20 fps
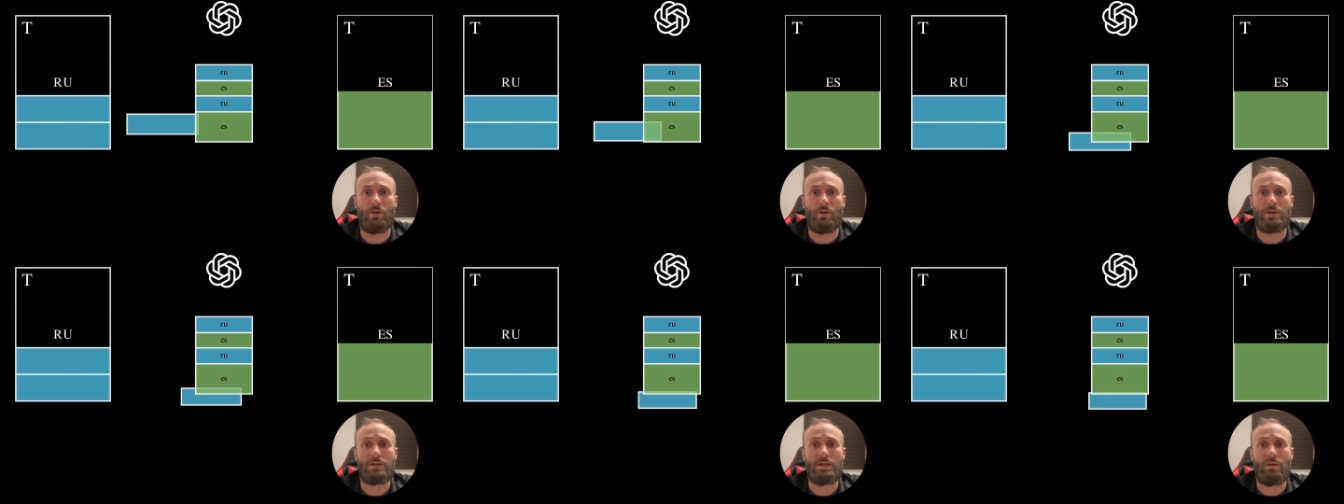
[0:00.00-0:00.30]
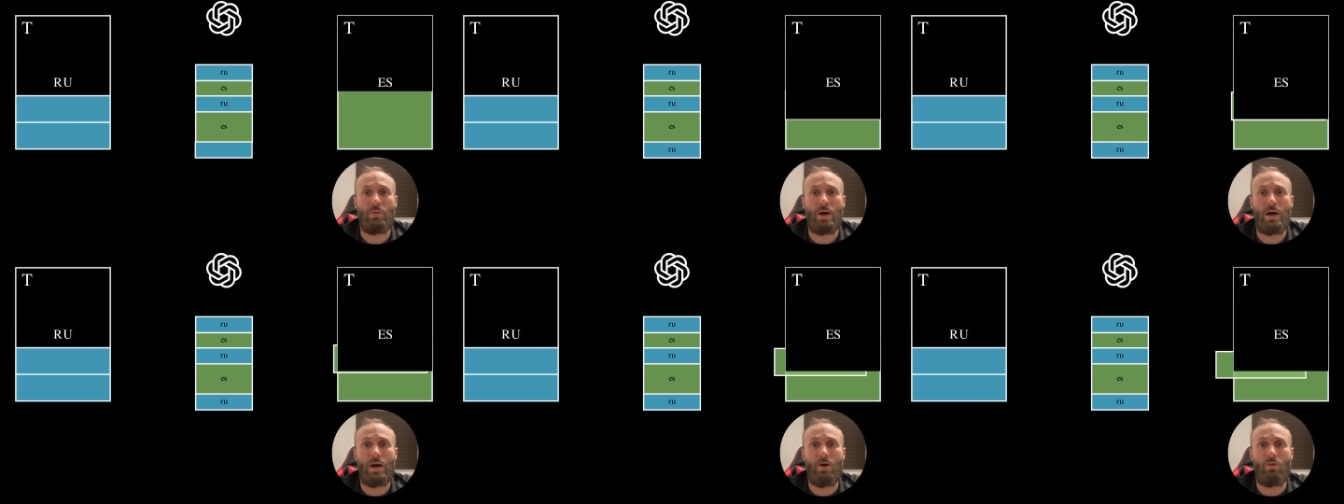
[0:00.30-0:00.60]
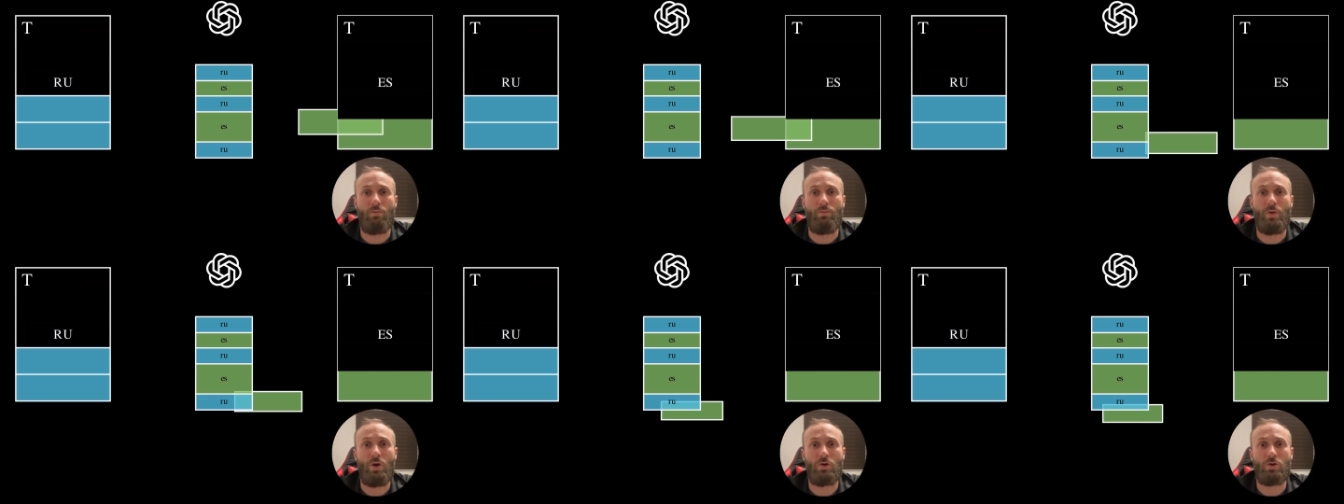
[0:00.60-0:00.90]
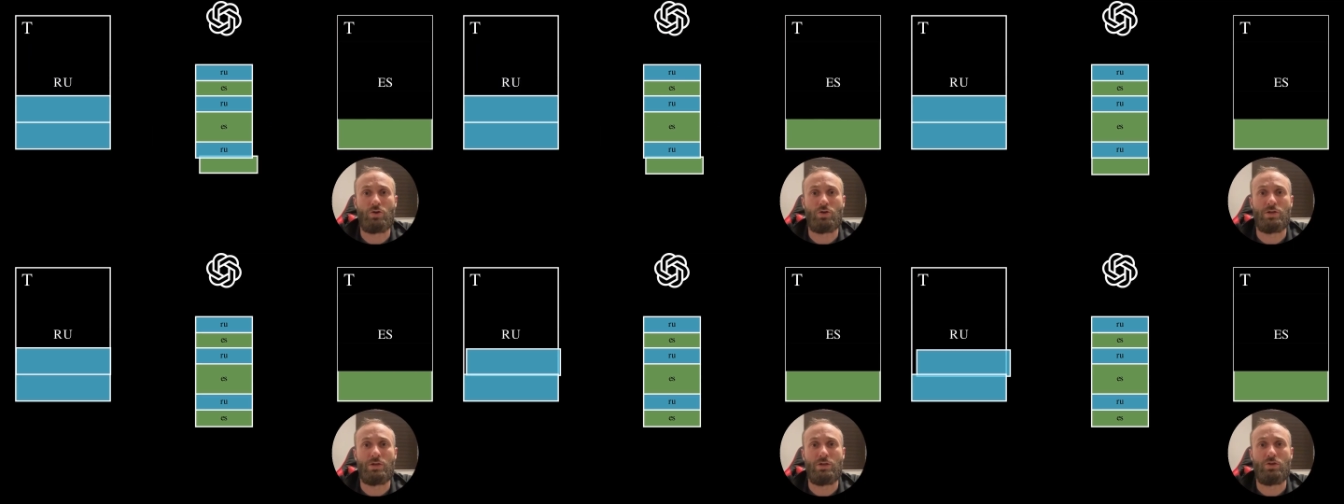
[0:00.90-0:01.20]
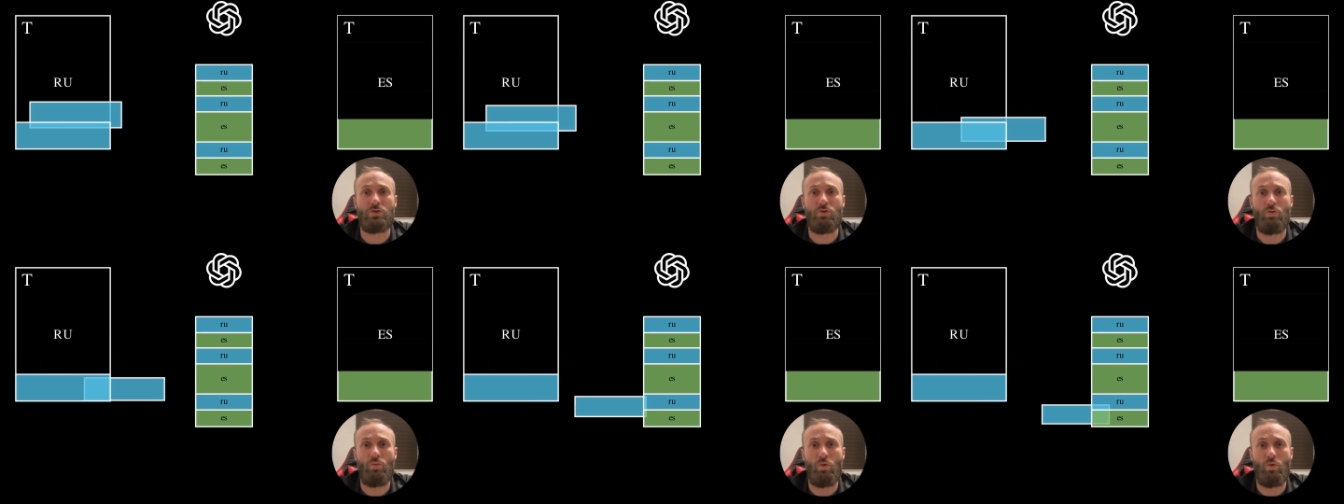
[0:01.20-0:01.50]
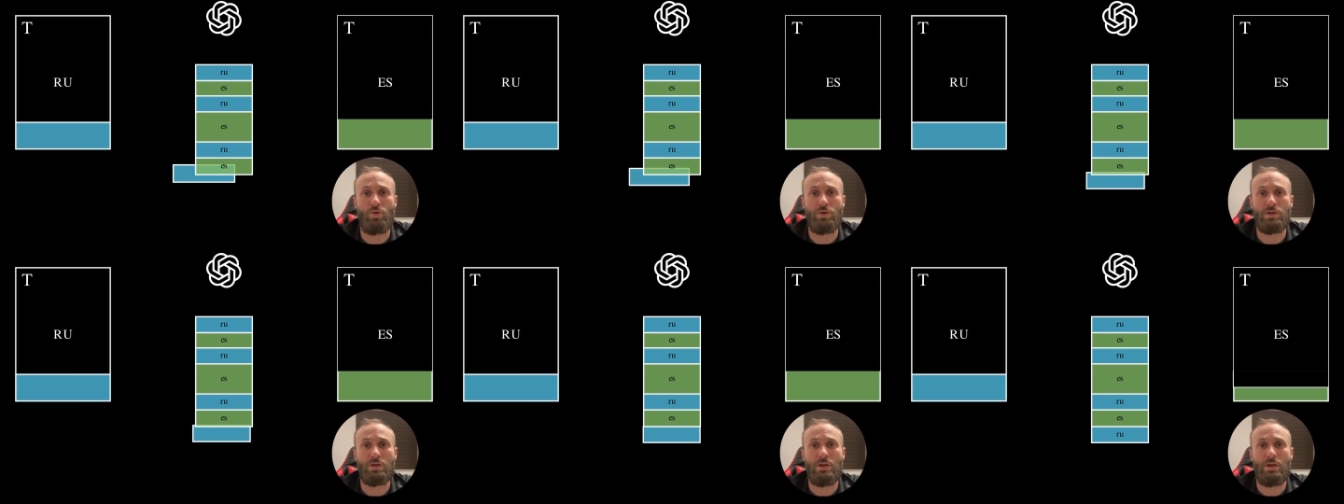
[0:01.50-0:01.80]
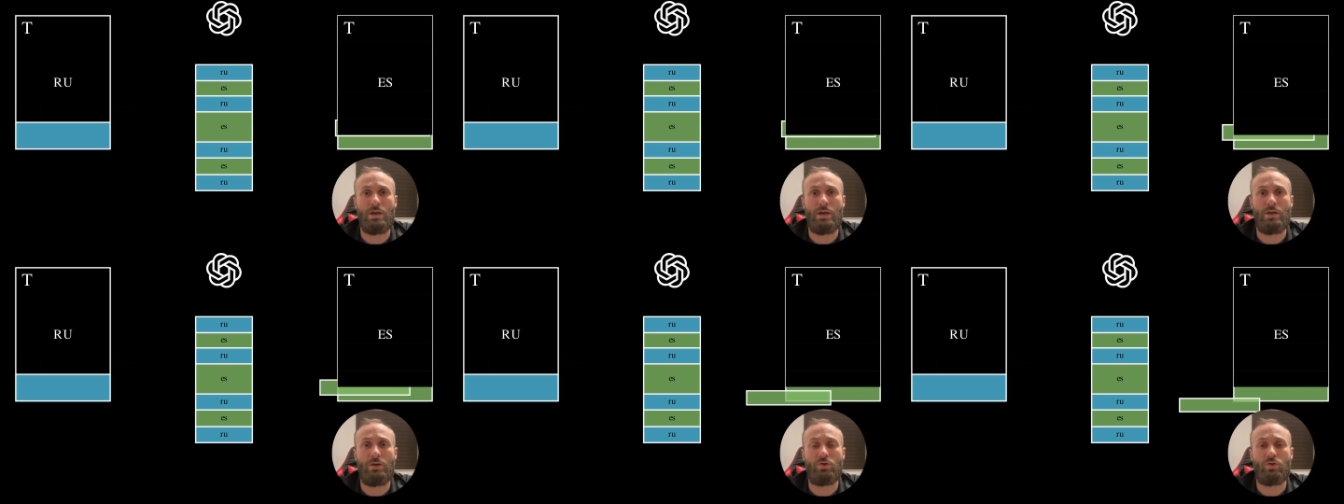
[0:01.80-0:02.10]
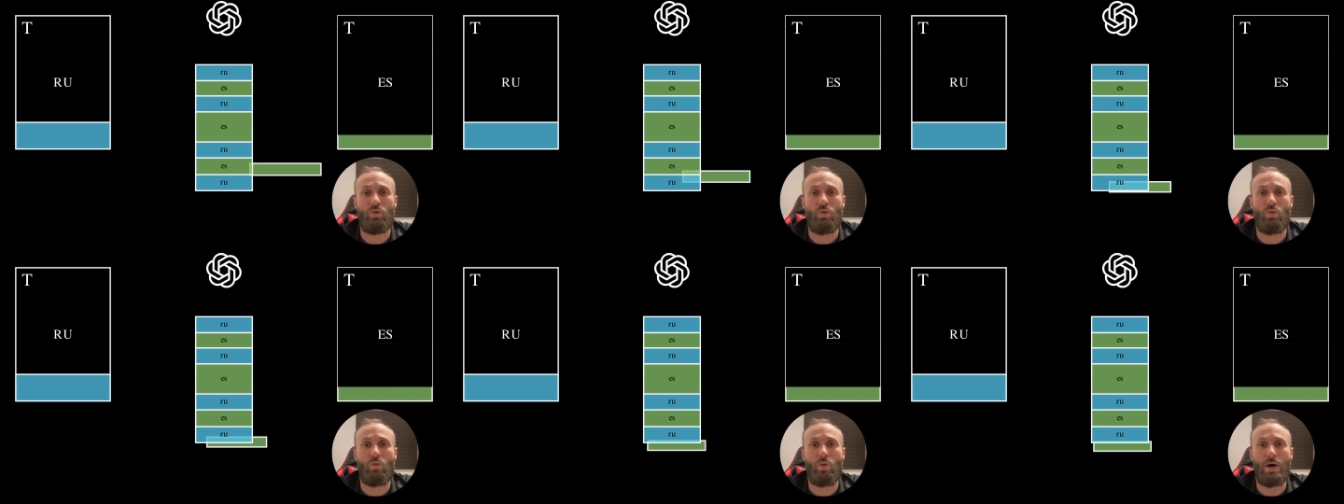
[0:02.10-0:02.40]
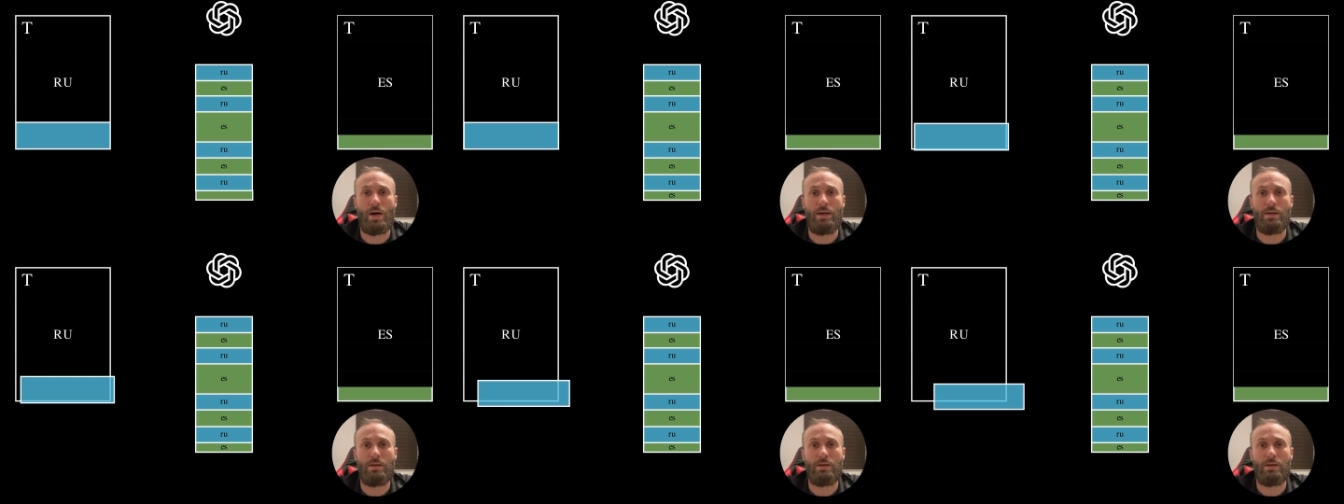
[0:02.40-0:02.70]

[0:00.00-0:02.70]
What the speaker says: somehow merge these two books into one